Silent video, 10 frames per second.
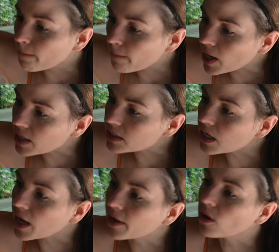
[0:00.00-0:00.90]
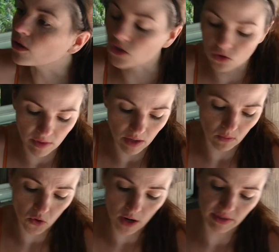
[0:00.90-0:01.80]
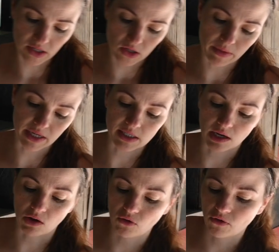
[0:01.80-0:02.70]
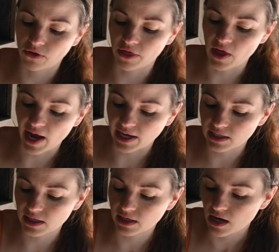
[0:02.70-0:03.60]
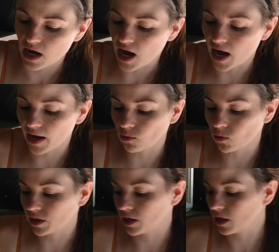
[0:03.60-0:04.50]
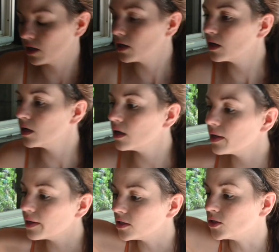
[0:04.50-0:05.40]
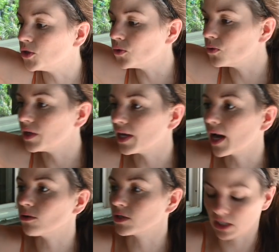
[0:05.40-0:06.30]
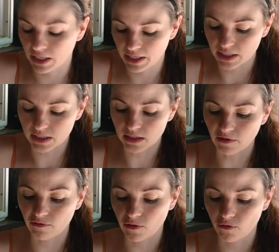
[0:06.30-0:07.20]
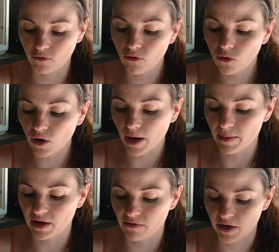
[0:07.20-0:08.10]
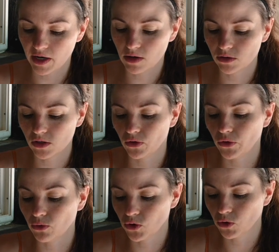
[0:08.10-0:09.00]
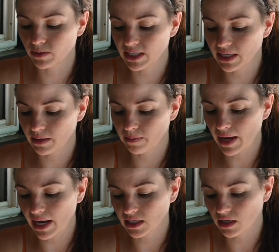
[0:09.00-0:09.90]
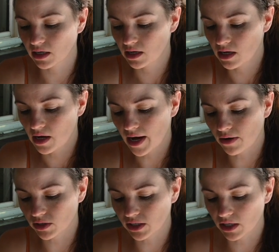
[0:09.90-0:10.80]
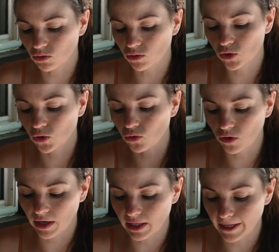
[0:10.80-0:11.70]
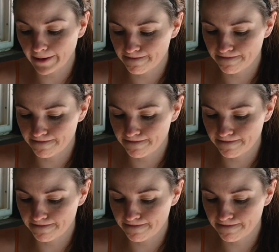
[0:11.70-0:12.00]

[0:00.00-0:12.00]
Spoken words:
but I also made a promise to myself that I would do the house cleaning and stuff before I made a video, so YouTube didn't impact our schedule too greatly.